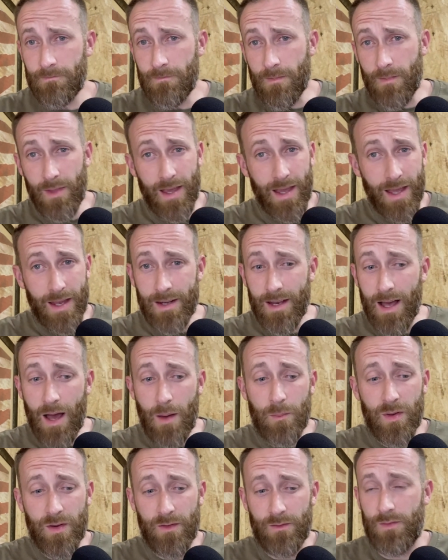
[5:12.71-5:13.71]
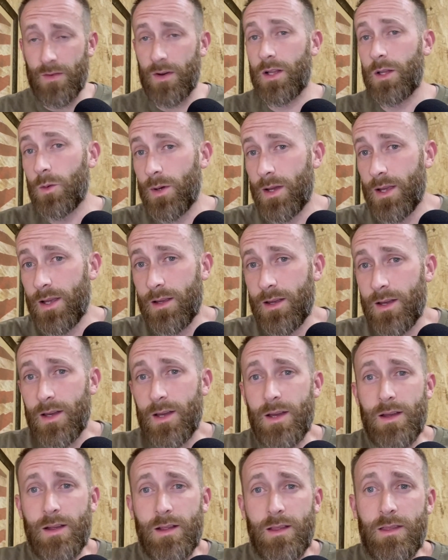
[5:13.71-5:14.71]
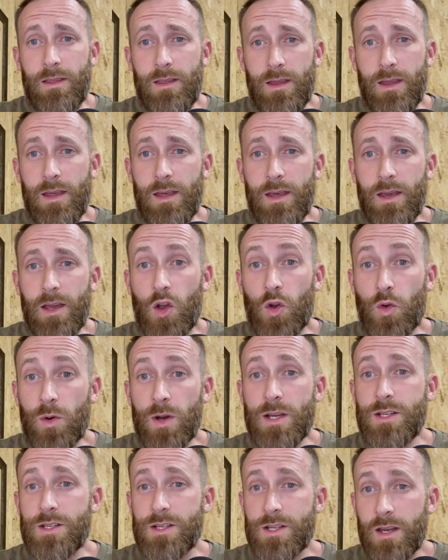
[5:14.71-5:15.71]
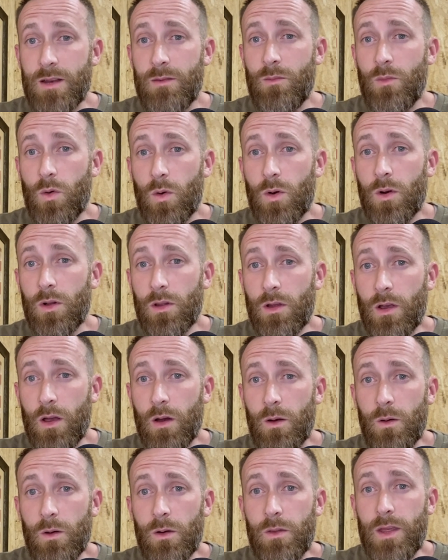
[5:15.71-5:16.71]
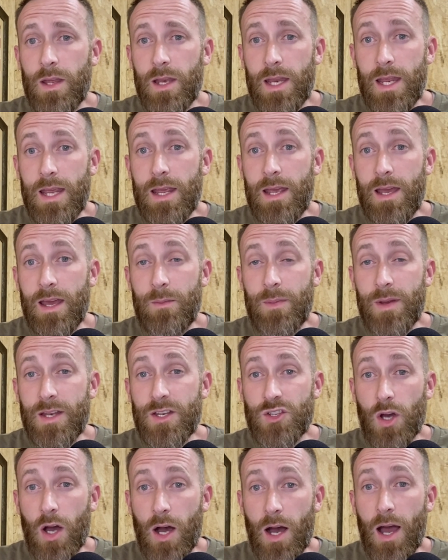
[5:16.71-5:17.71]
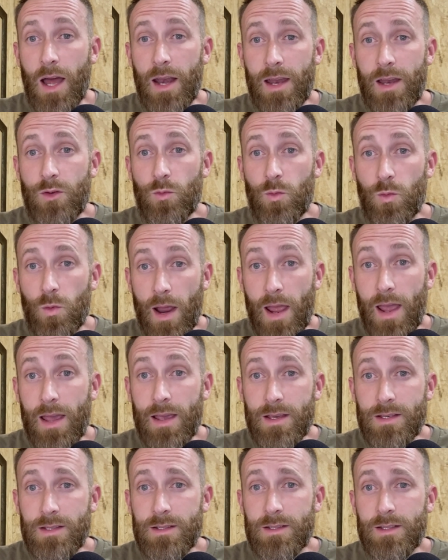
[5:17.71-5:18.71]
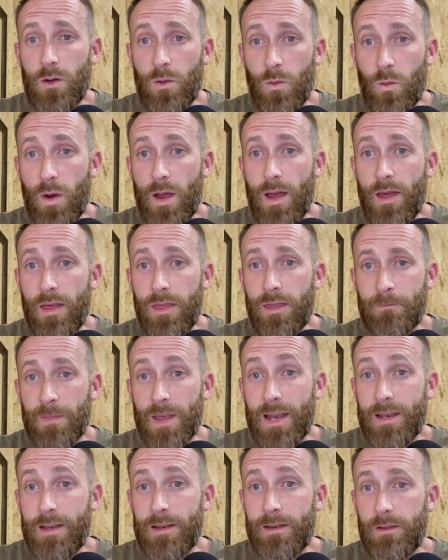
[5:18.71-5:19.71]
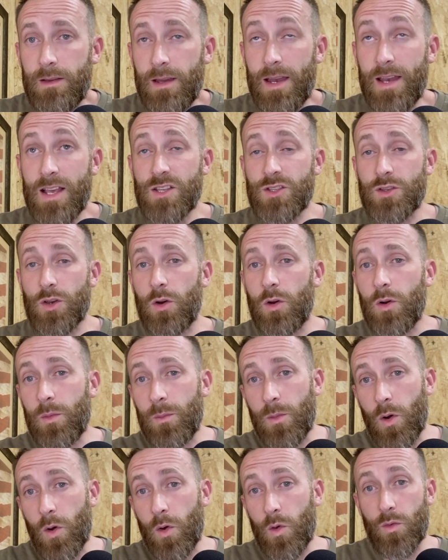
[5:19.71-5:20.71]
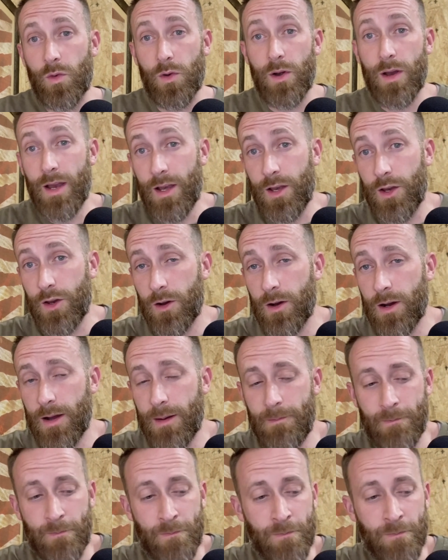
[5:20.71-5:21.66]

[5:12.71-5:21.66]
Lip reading: He had not been following the Christian moral code that he had been taught and raised with in his home over in Europe.